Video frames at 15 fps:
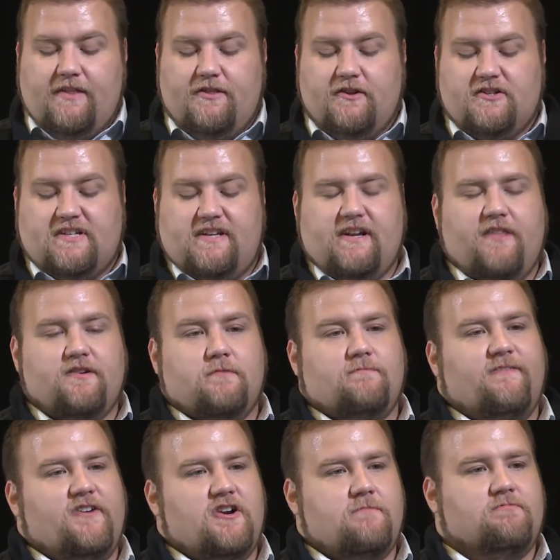there's another
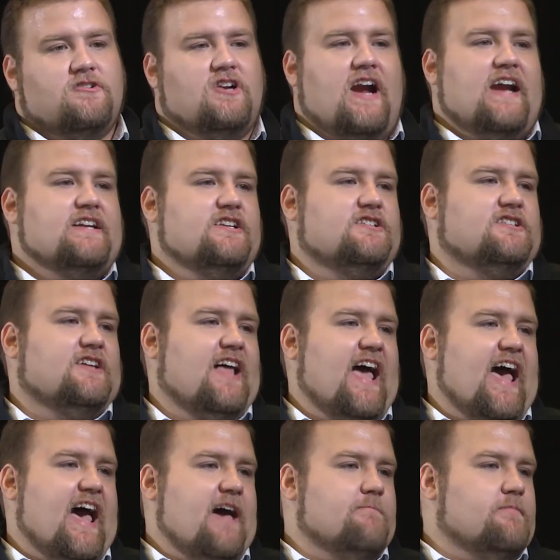very practical
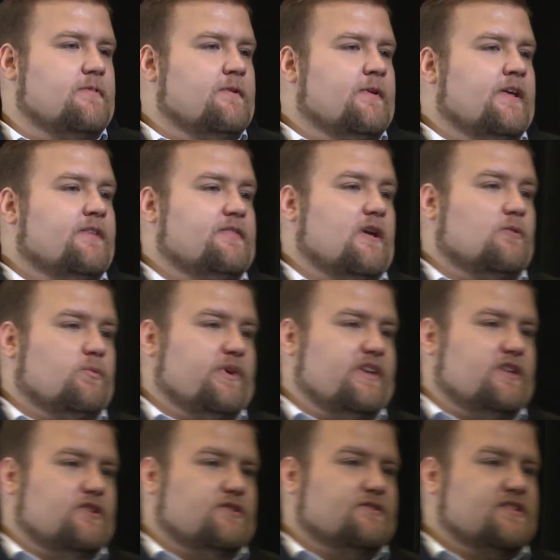app that we
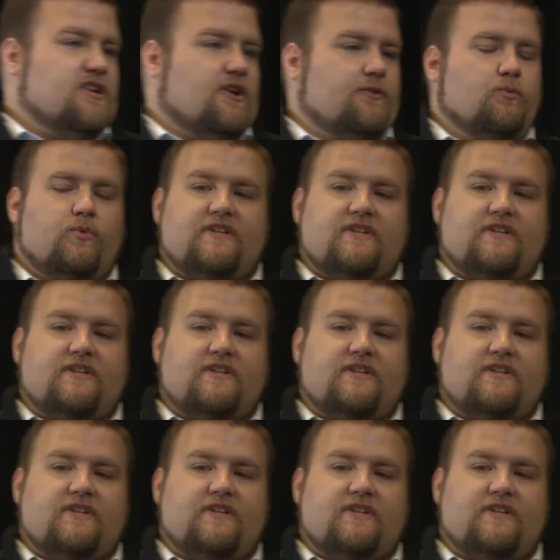use called